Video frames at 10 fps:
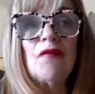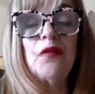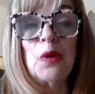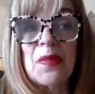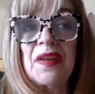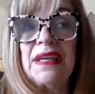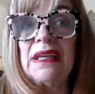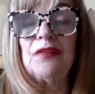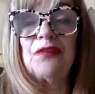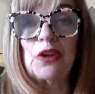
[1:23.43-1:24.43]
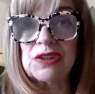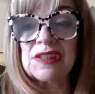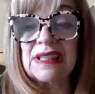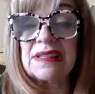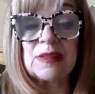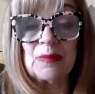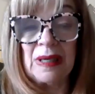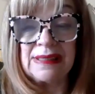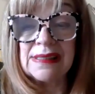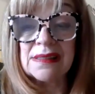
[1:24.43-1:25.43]
For the first 6
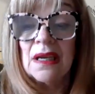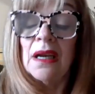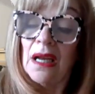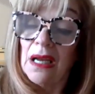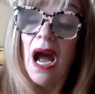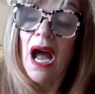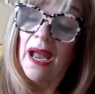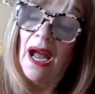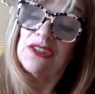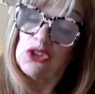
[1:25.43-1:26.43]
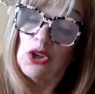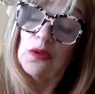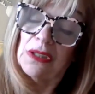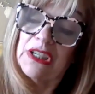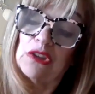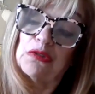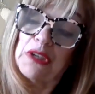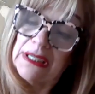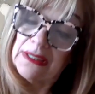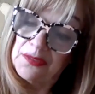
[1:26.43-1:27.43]
months, I totally
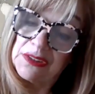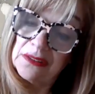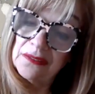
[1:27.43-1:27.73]
grieved.